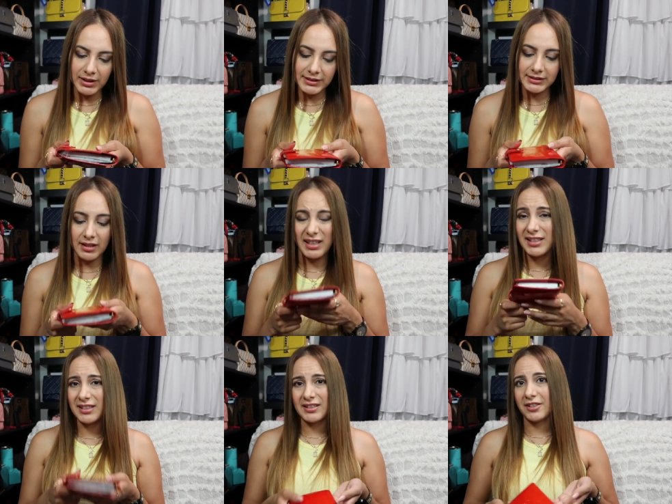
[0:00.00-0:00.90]
and it's not
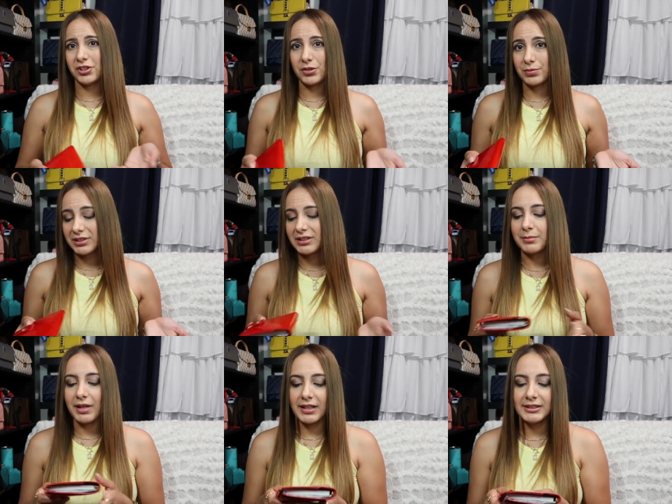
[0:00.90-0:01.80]
anything that she really
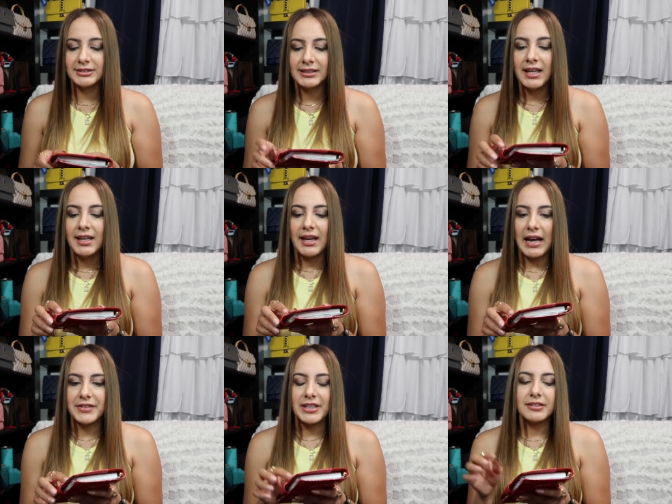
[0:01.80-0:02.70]
minds.
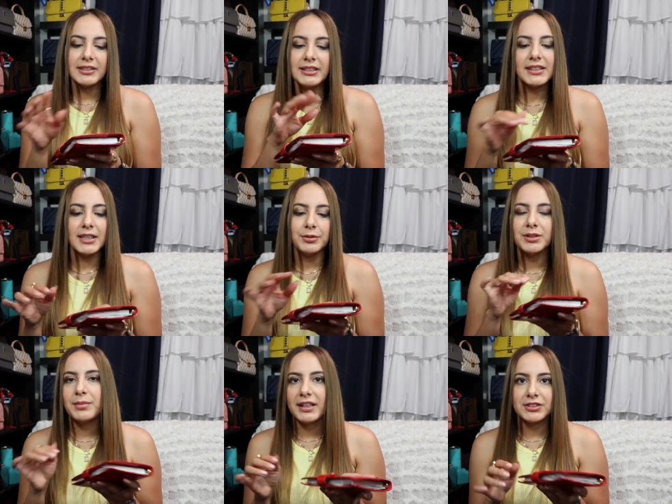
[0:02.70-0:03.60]
And then cleaning it with
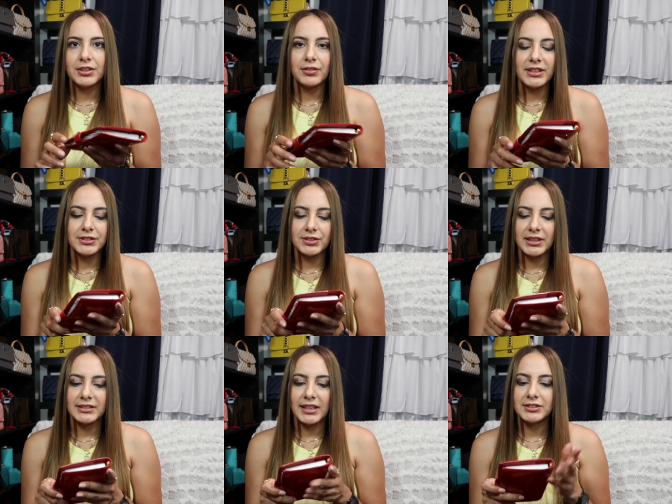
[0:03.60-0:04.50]
the magic eraser
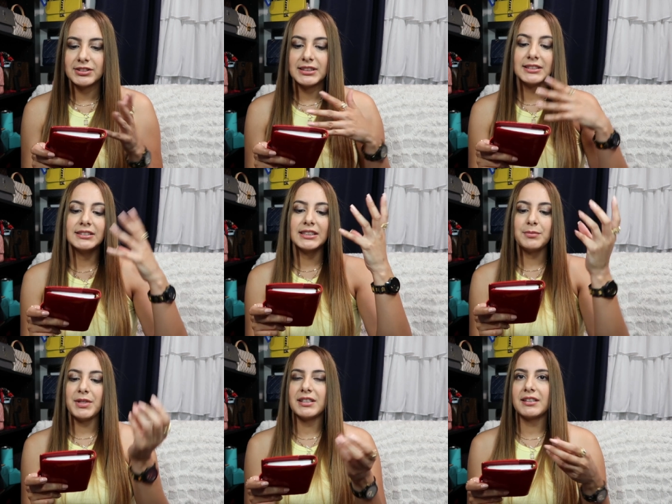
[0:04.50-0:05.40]
like that, it did
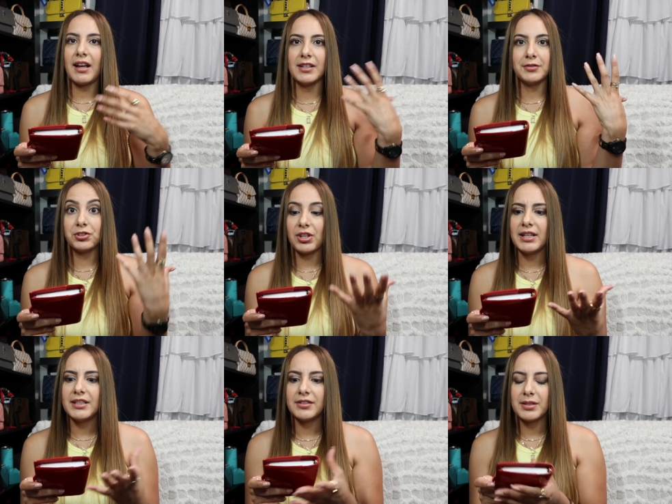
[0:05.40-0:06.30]
make it kind of
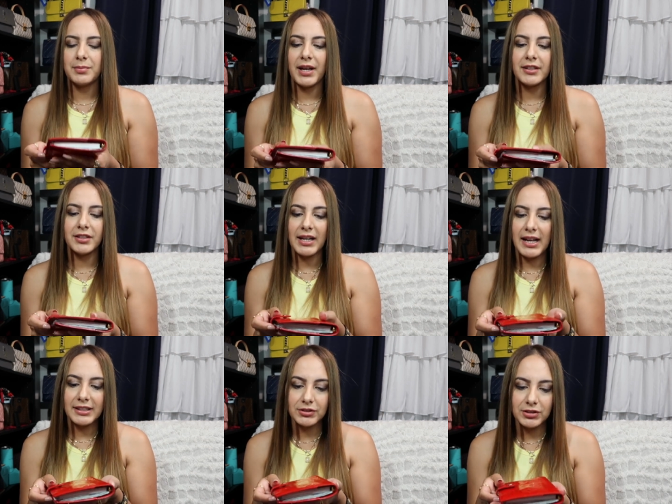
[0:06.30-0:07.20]
shinier and better.
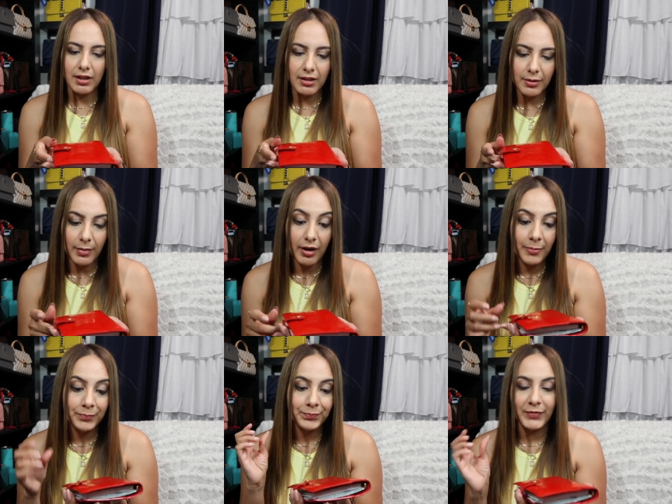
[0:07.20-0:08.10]
And
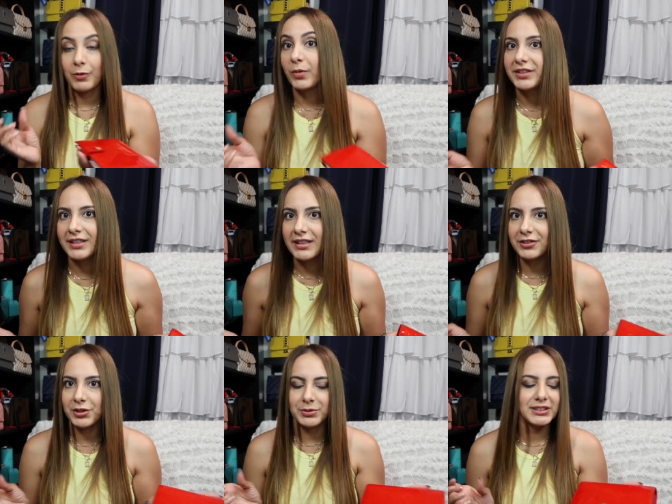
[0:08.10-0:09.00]
one thing
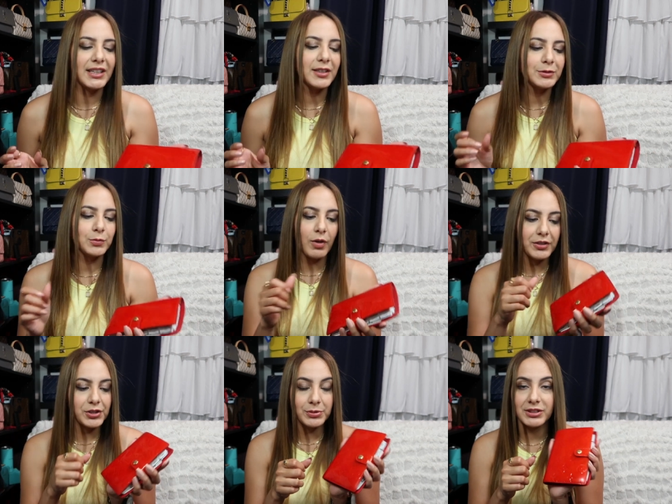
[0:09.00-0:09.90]
that she was scared was while
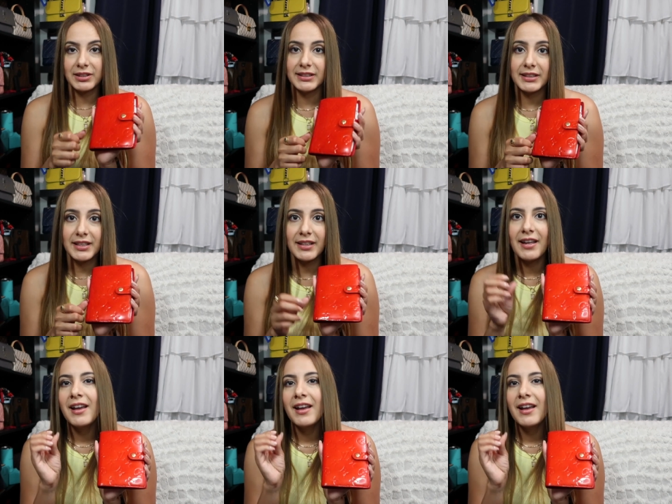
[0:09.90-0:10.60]
she was cleaning it,